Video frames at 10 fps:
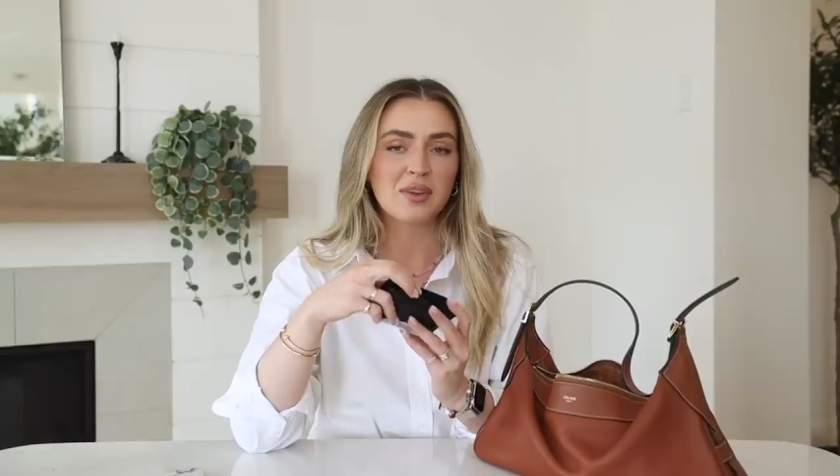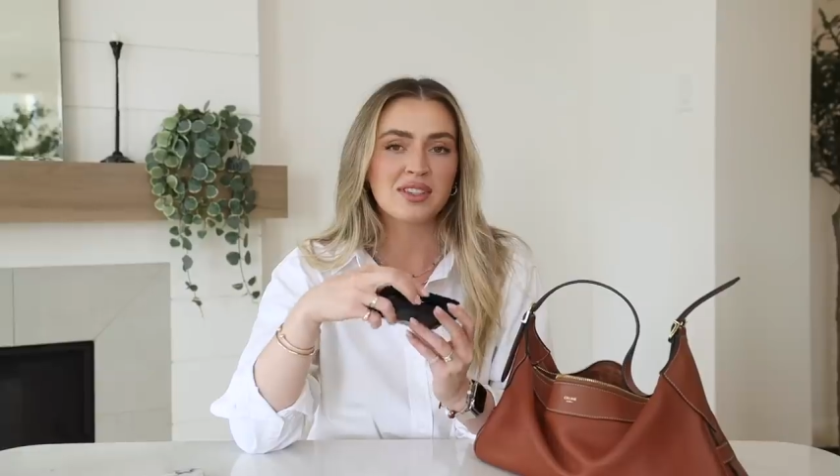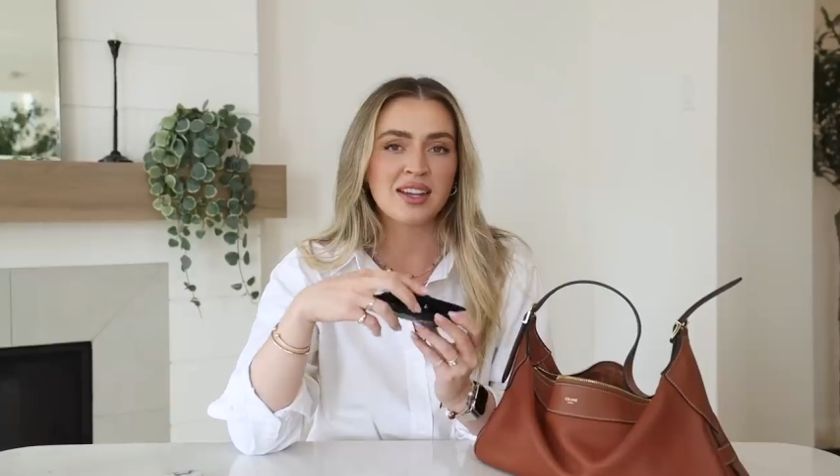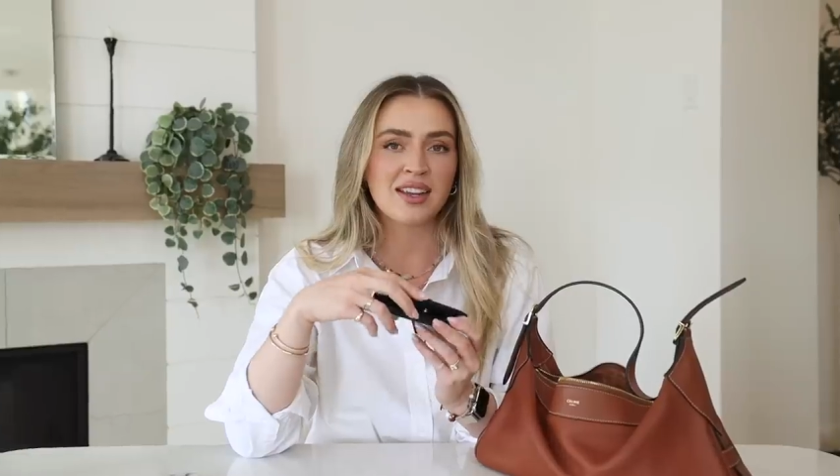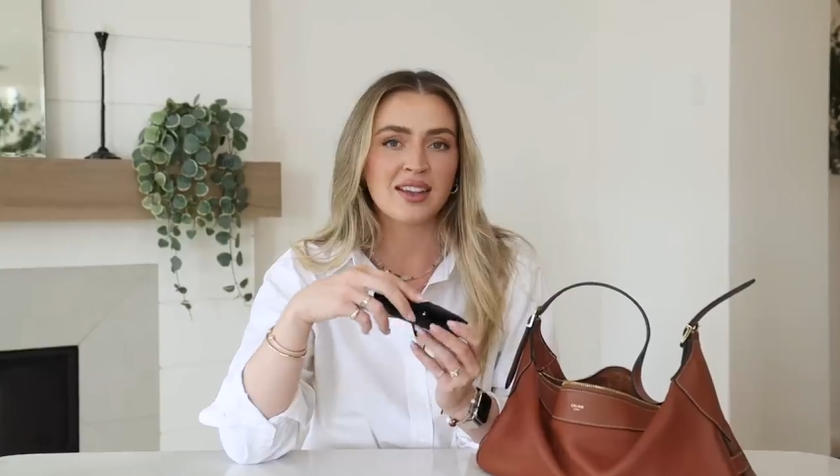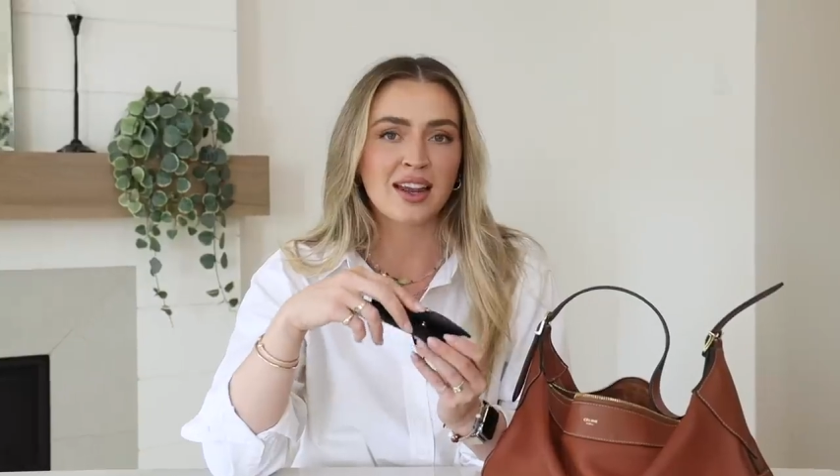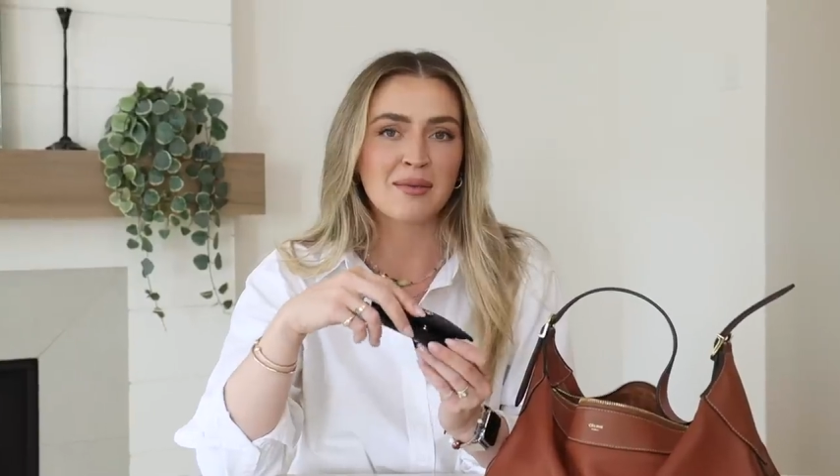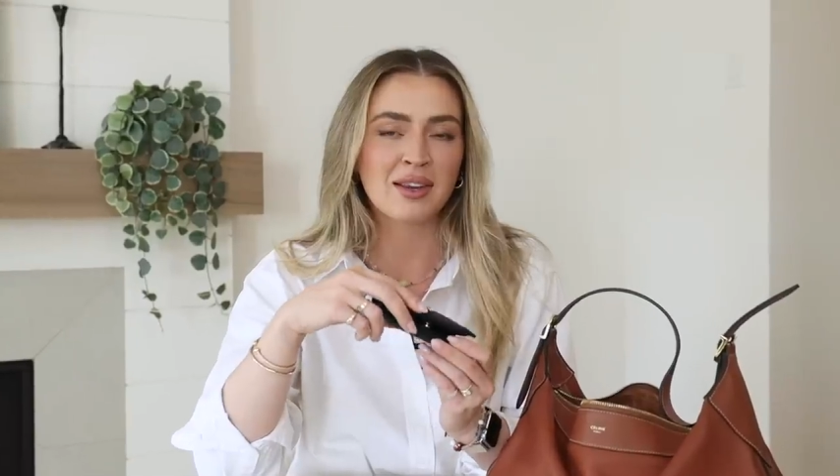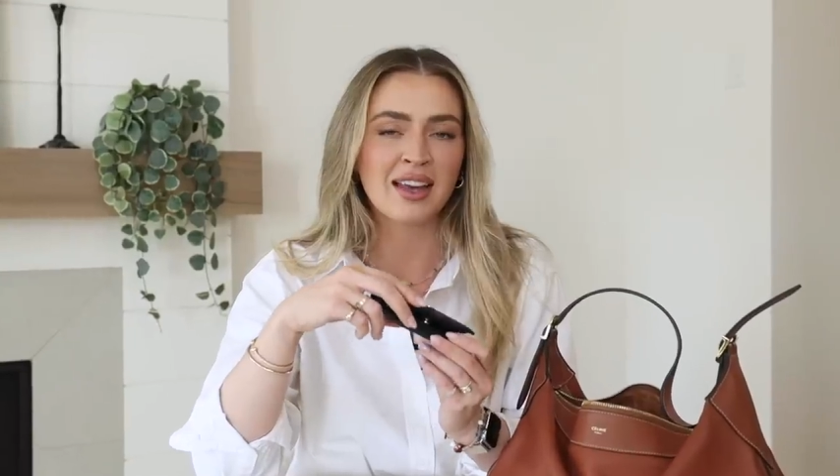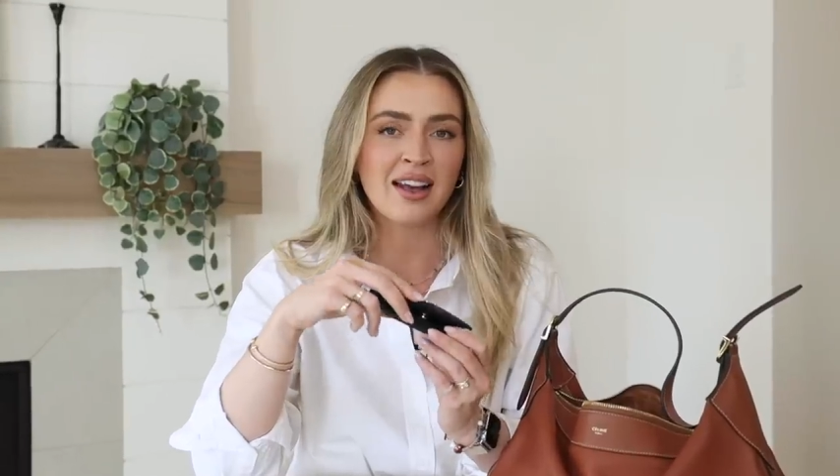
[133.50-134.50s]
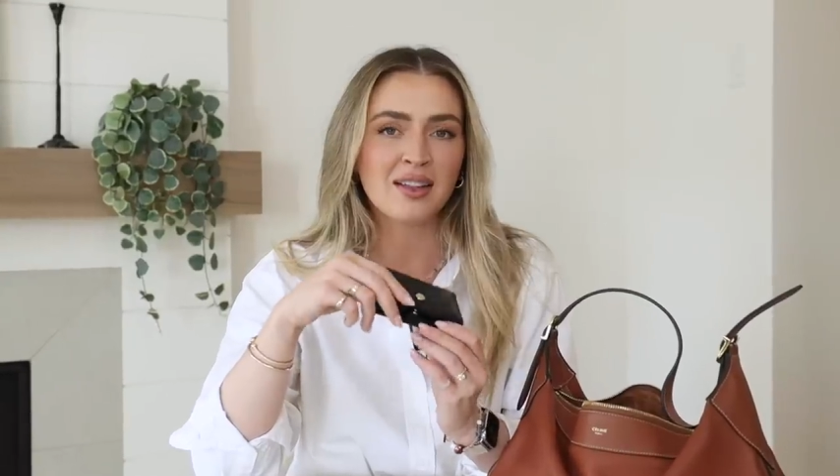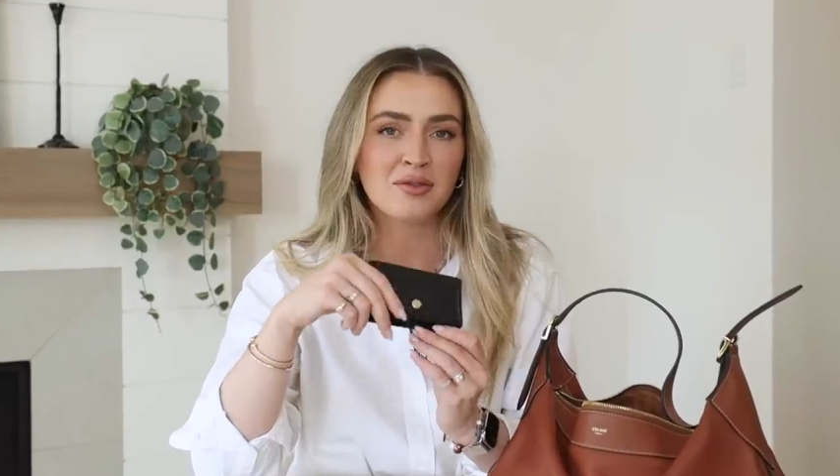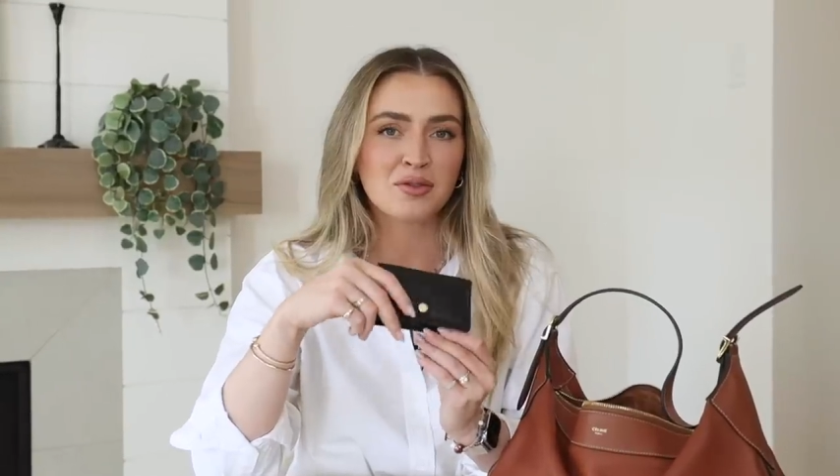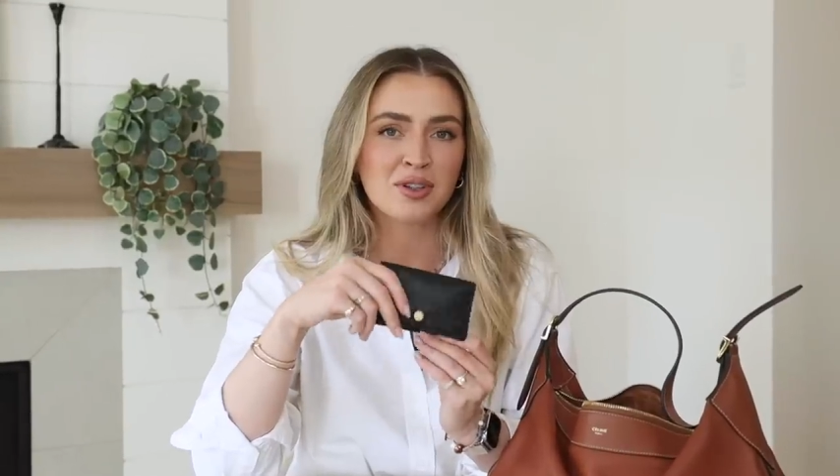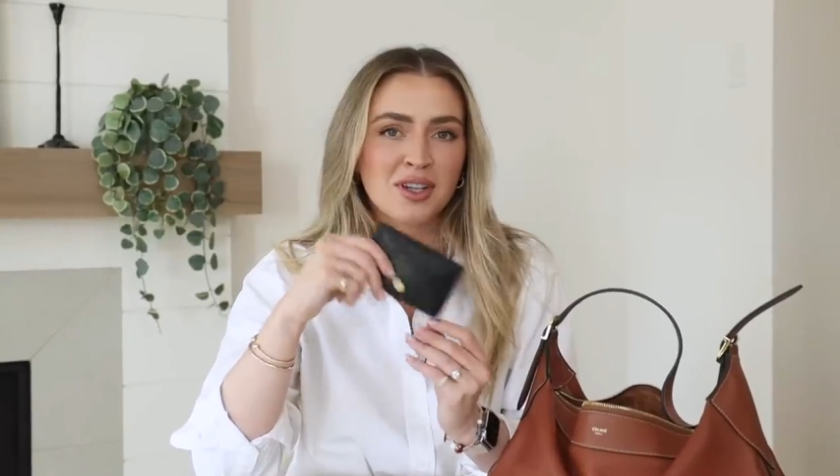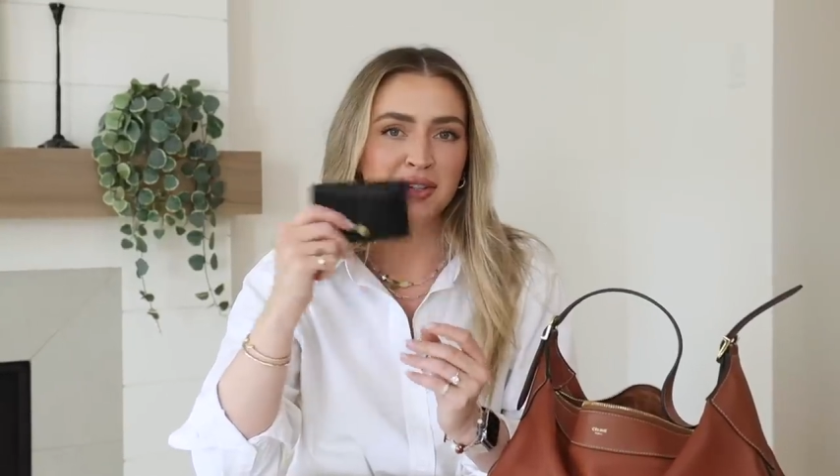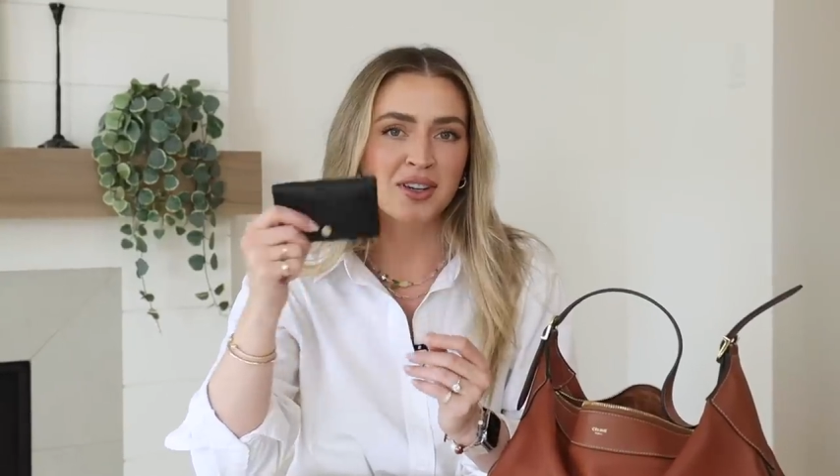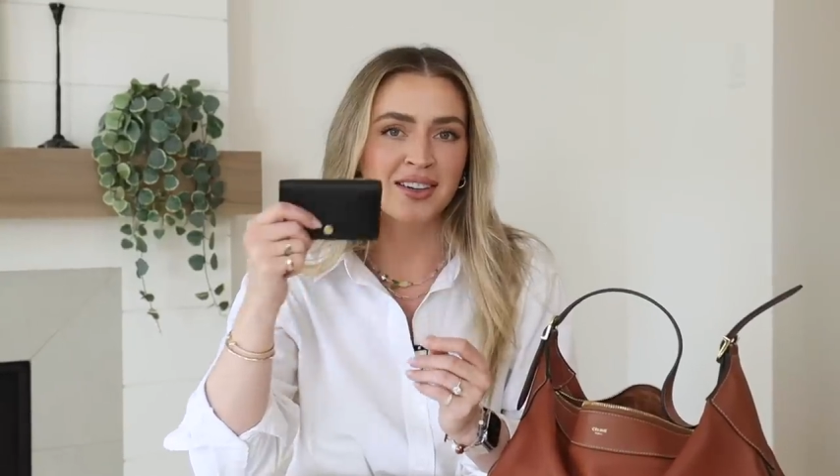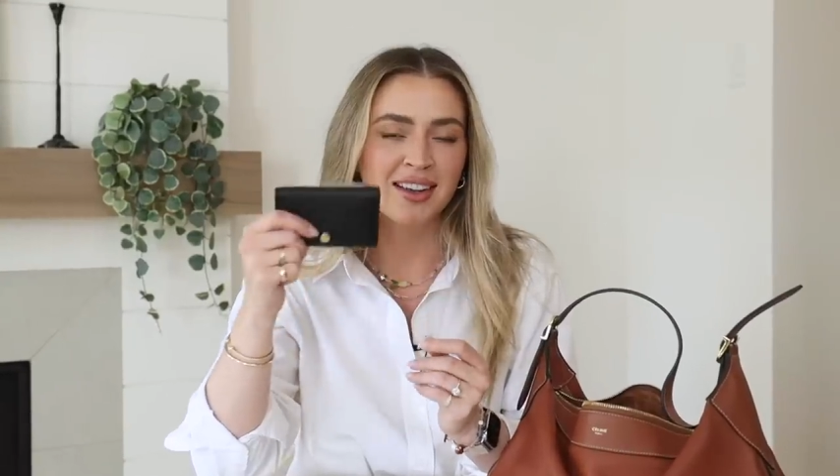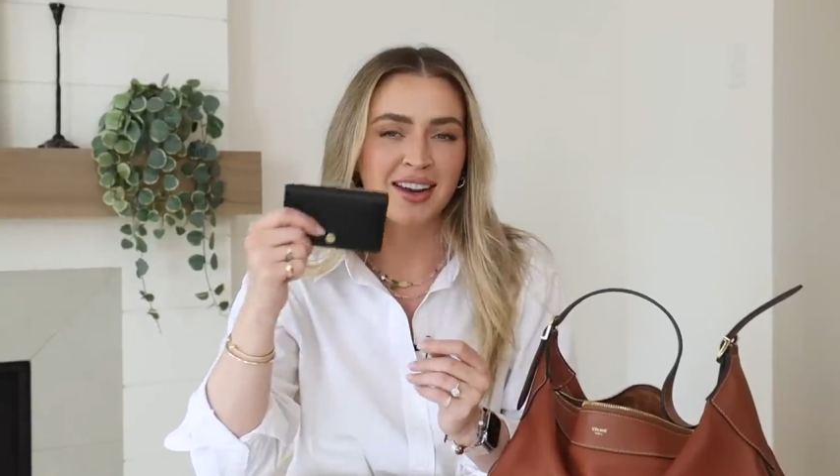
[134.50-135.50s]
will say that I'm a gal of tradition,